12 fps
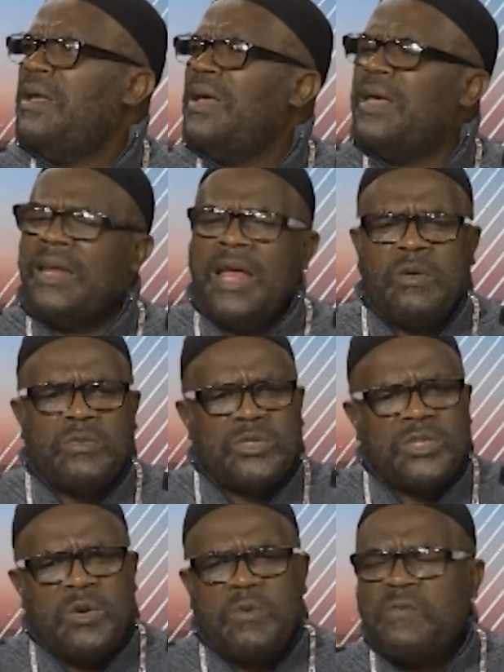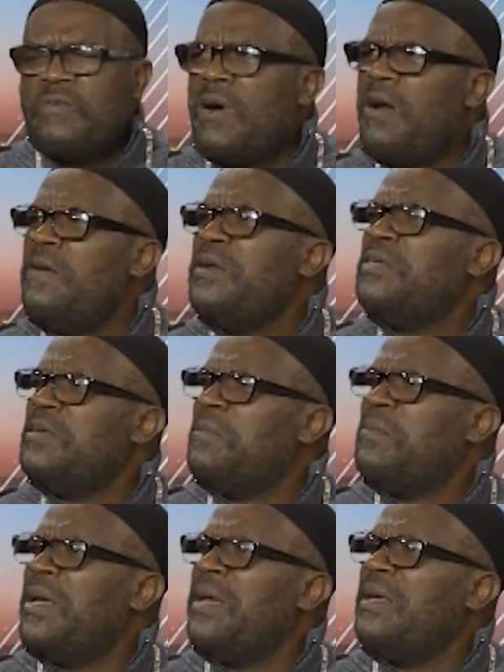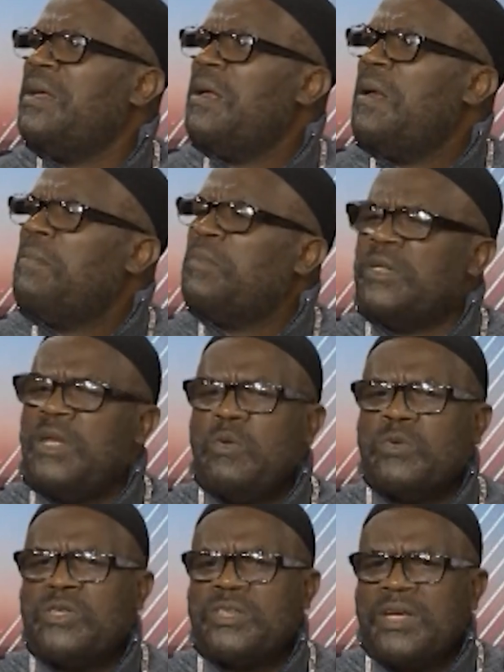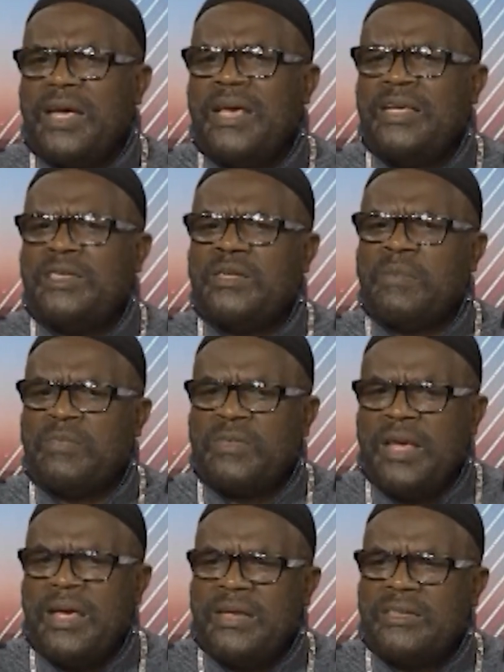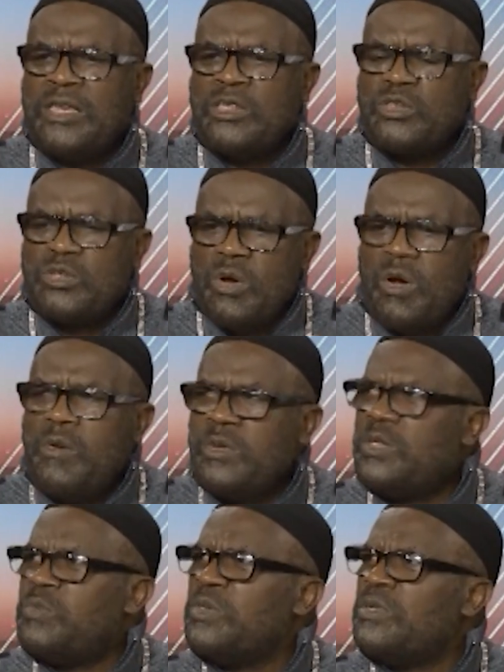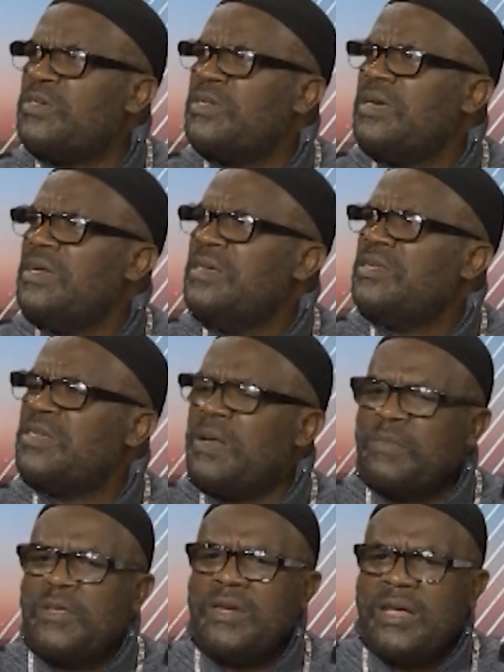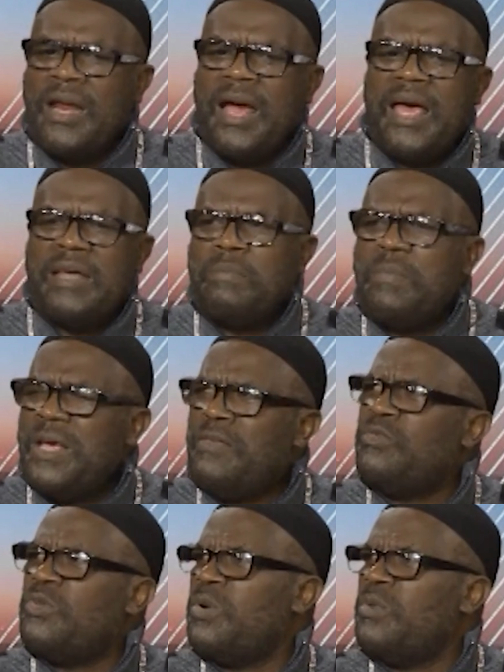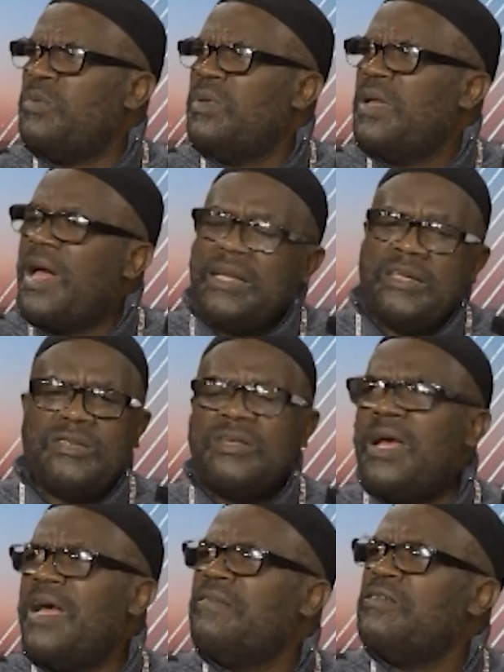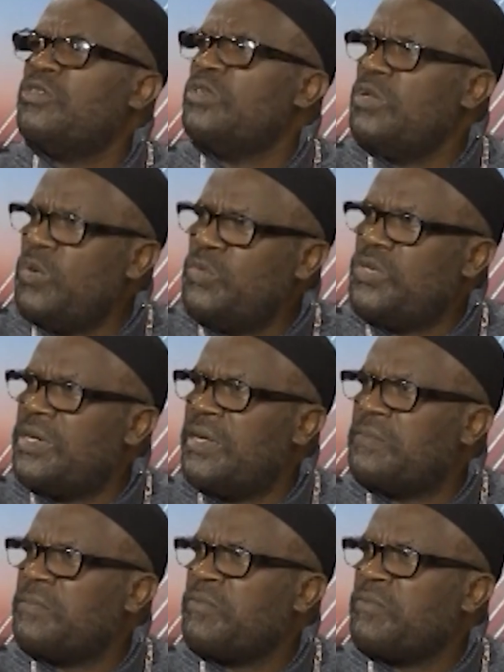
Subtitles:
And that was so foreign to me. But they were saying some things, their stories was something that I had been through. I just didn't have the solution.